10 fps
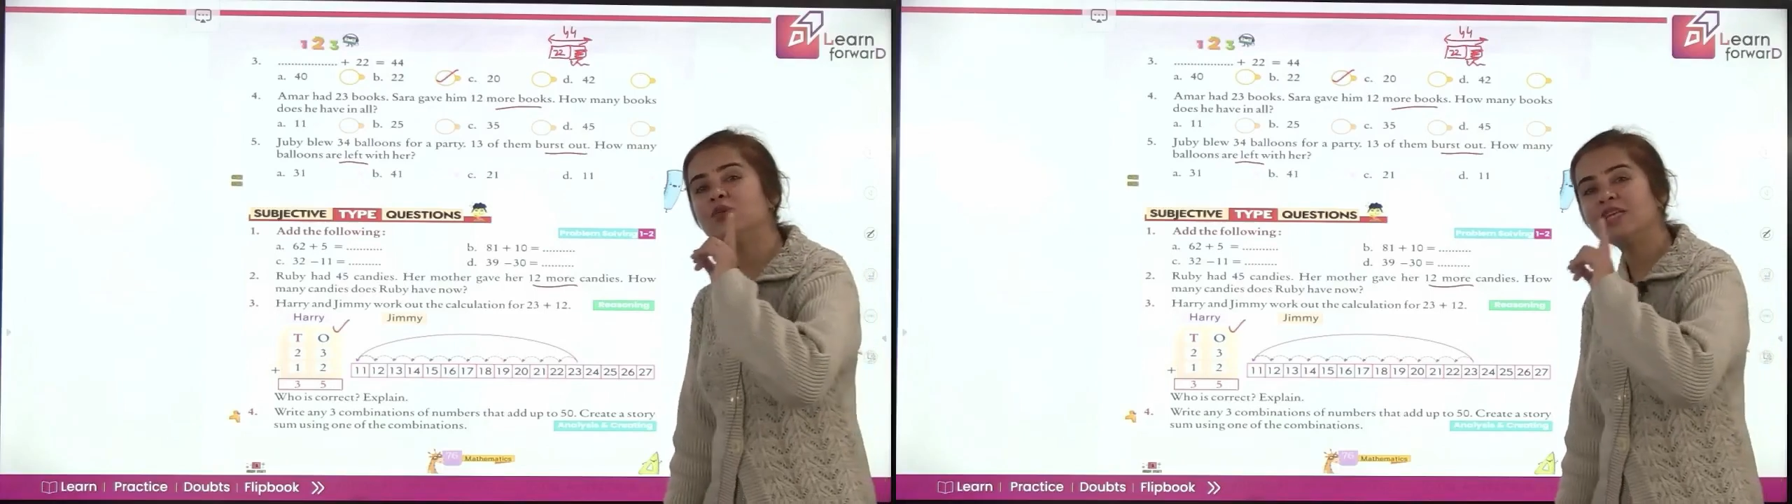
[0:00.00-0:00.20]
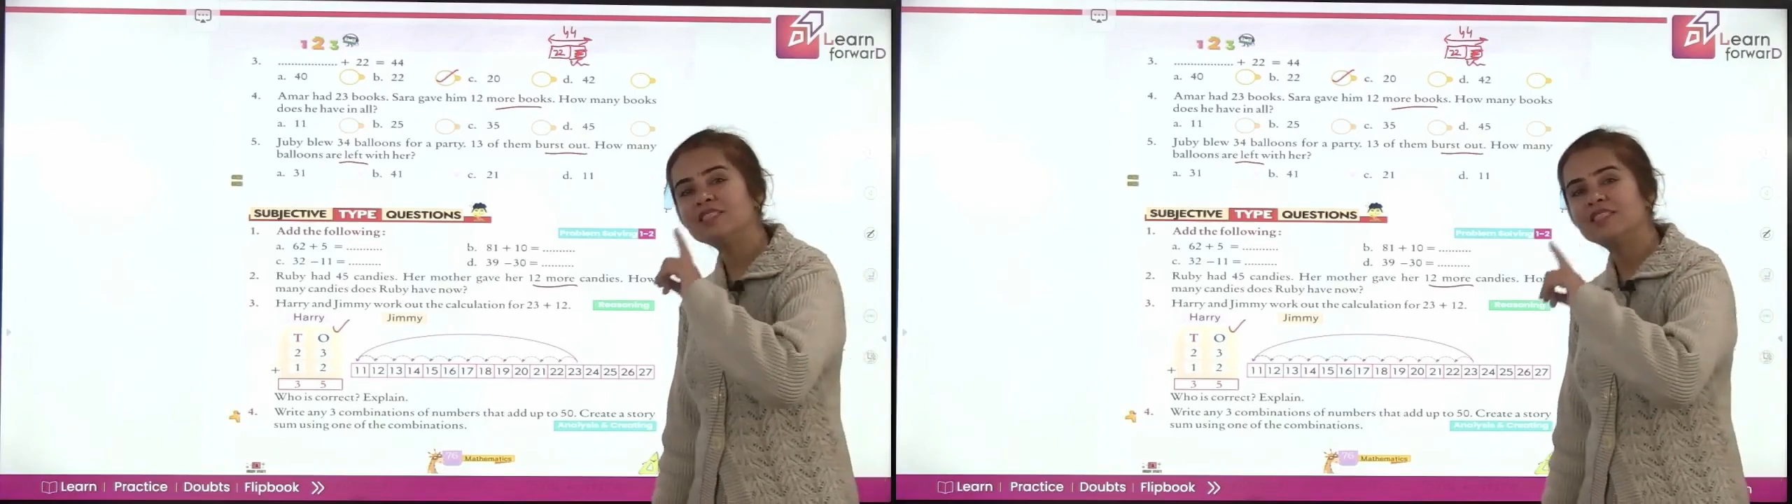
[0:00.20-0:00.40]

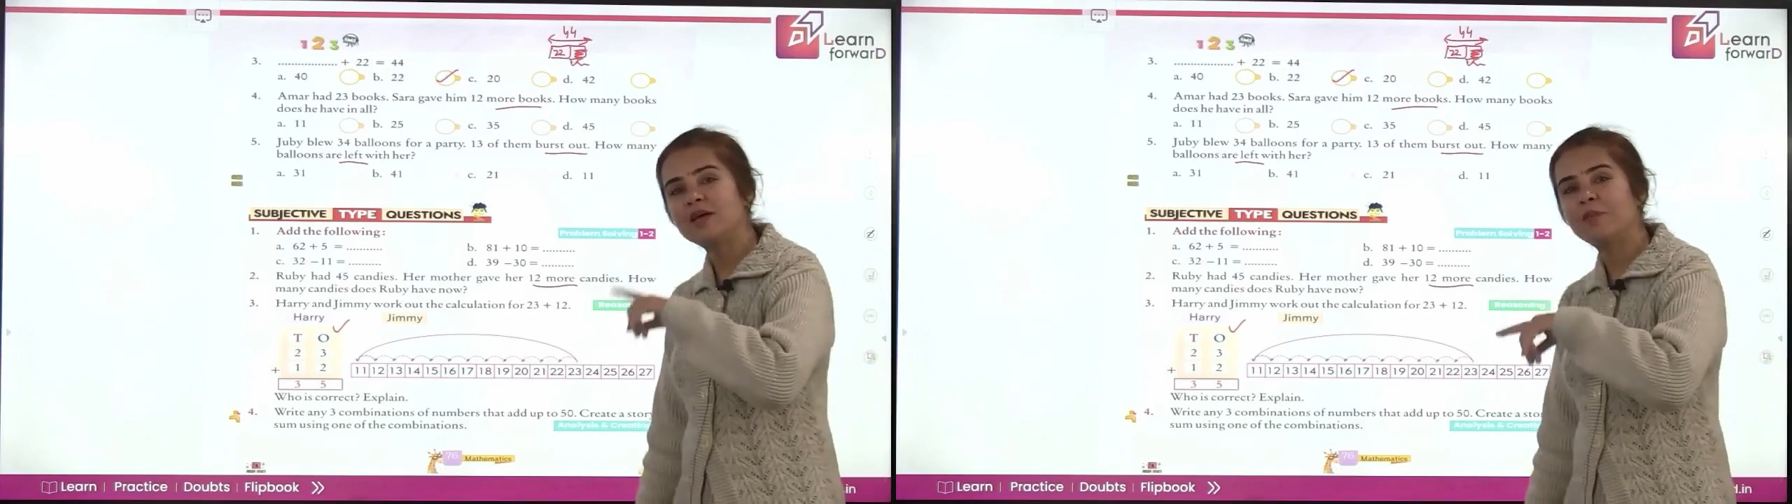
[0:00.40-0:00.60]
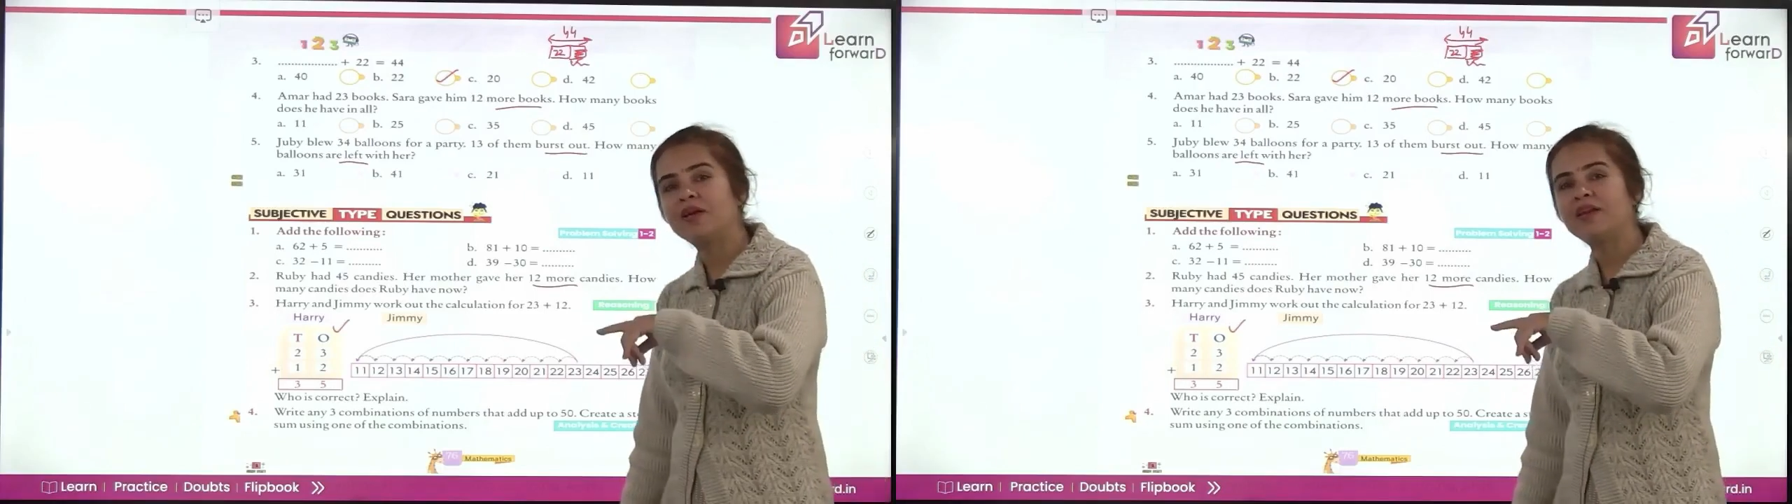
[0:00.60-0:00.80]

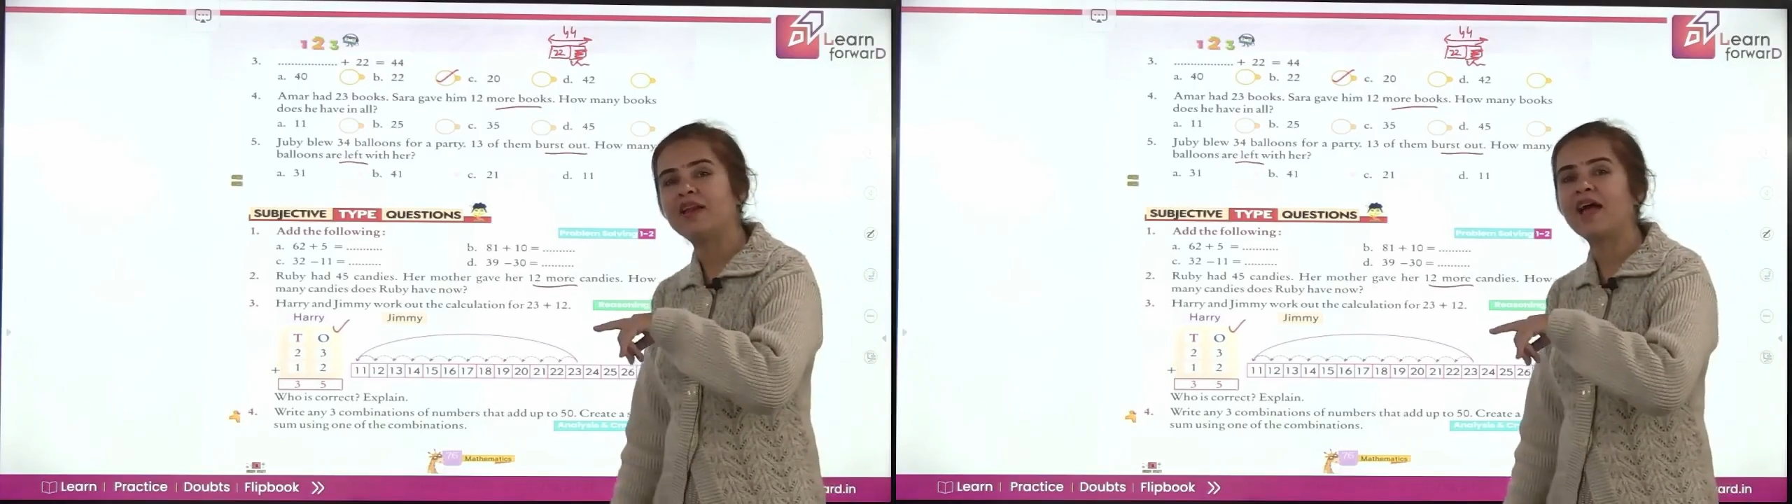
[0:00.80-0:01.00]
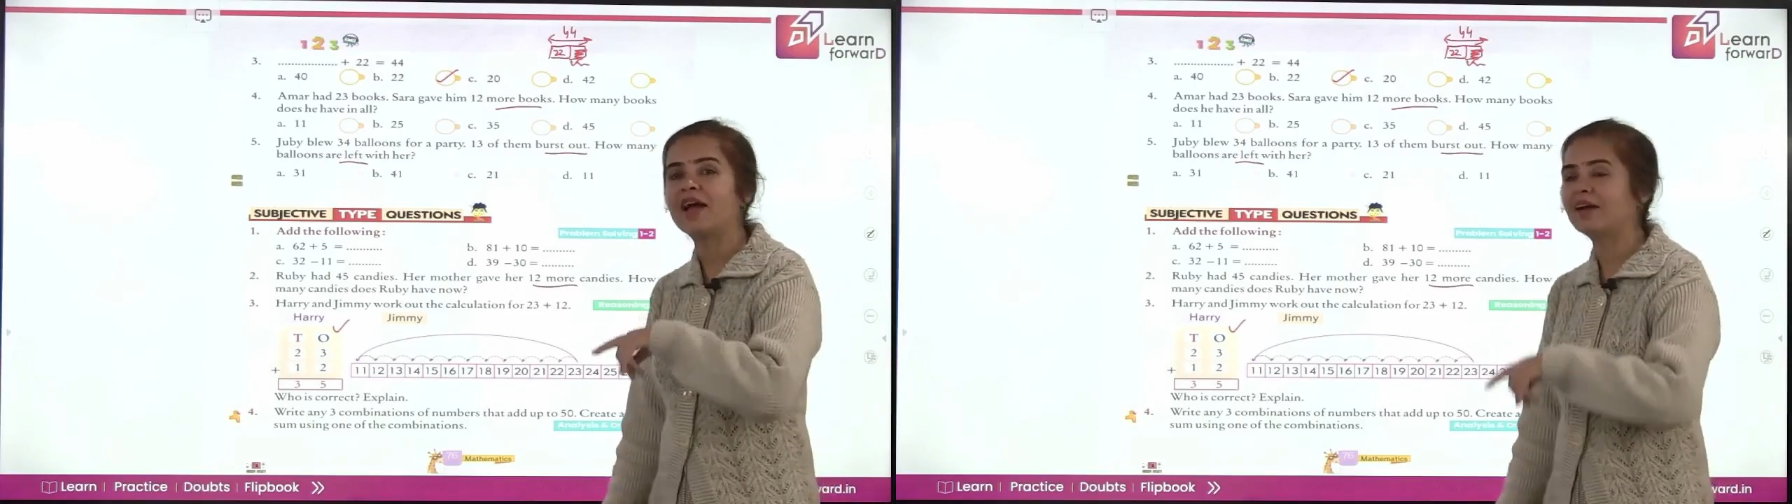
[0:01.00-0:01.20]

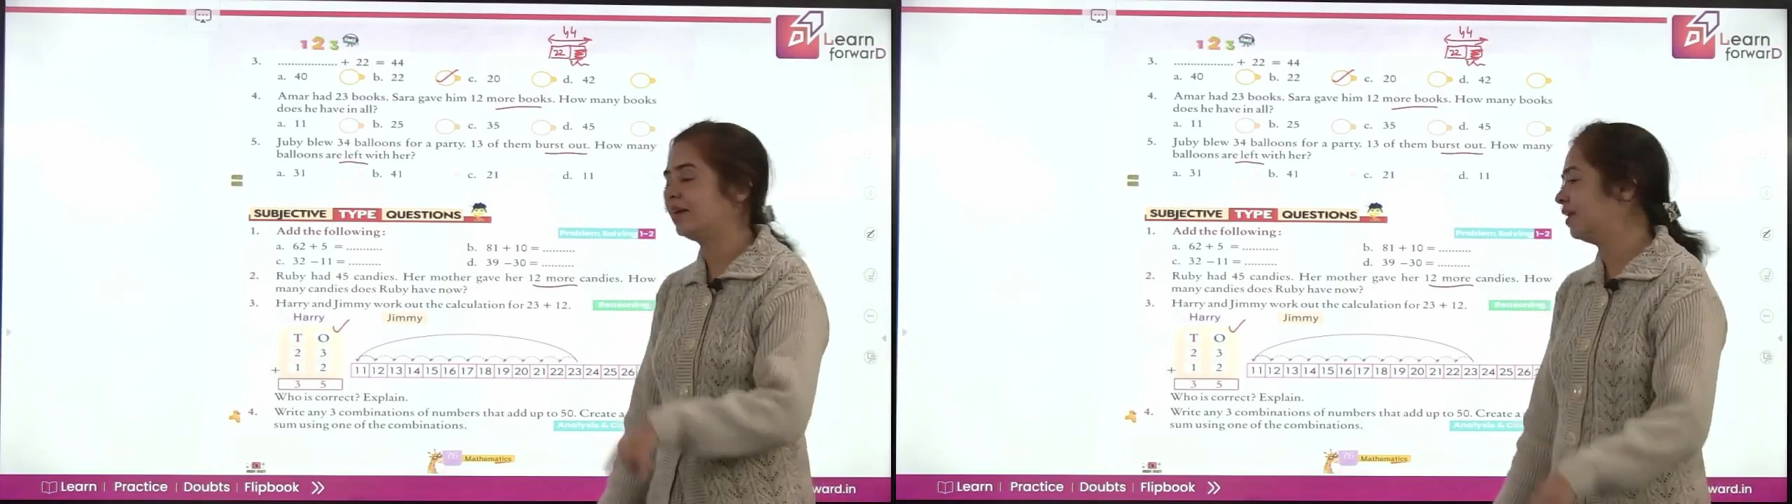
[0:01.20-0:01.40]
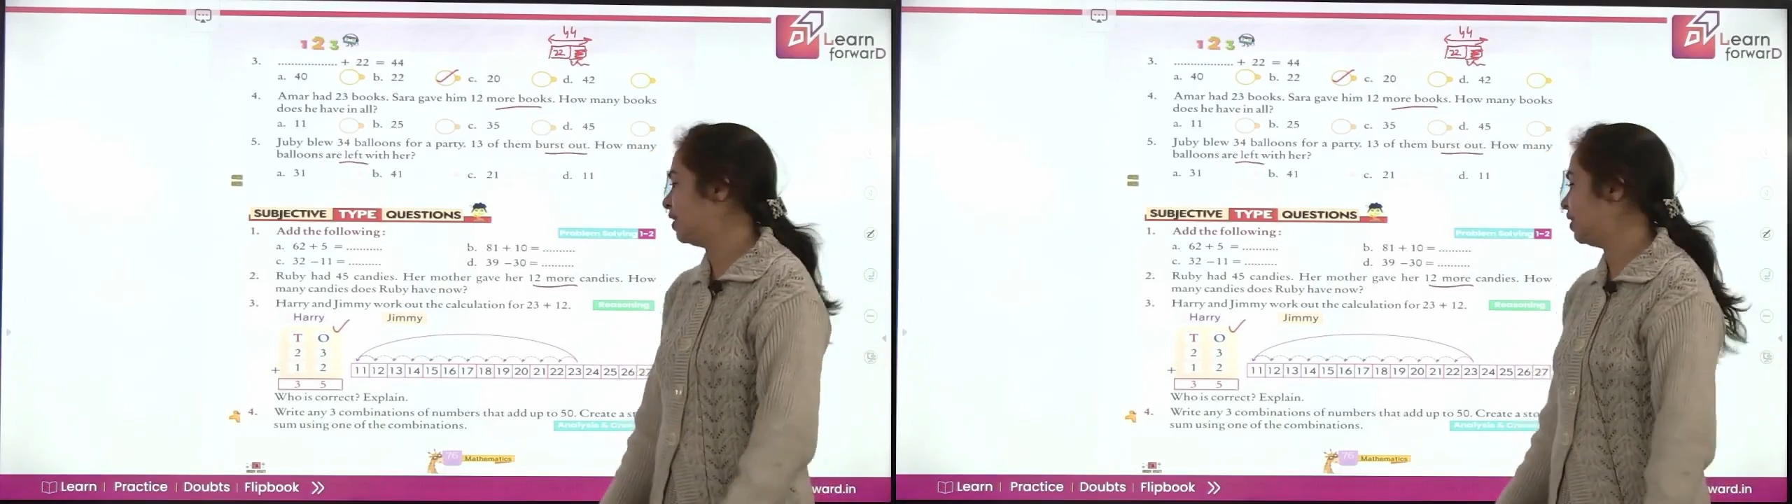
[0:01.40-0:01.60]

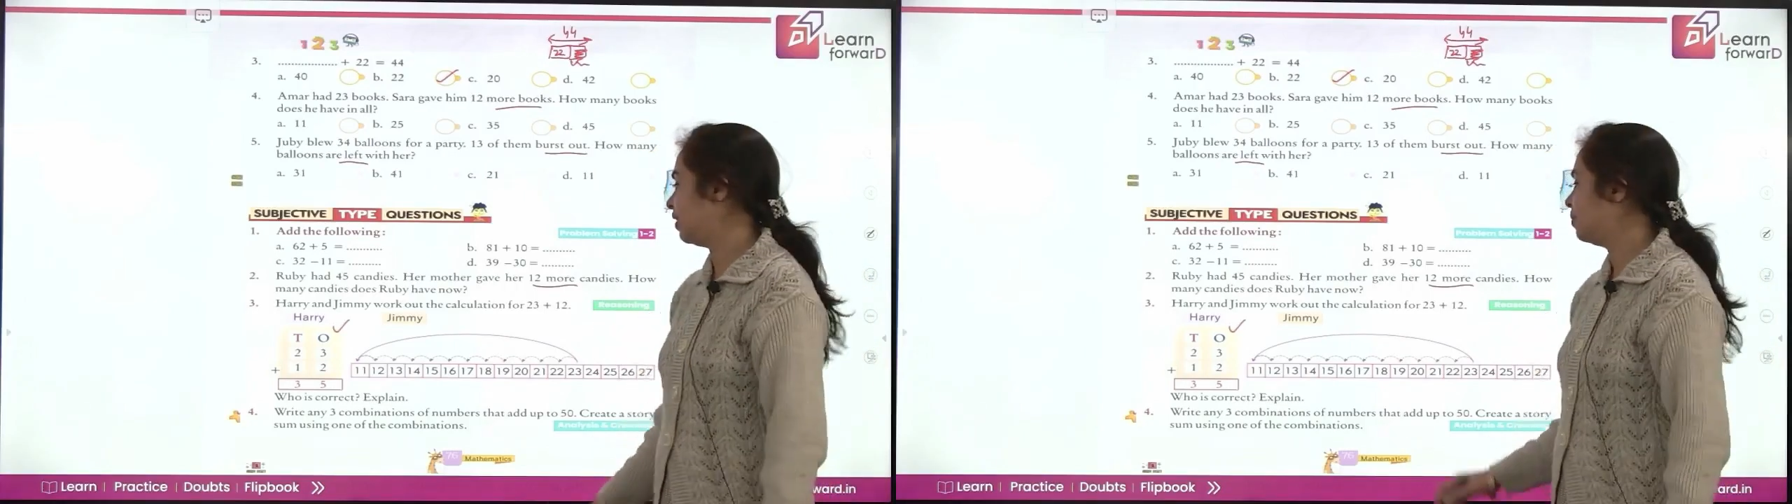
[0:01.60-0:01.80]
subtracting.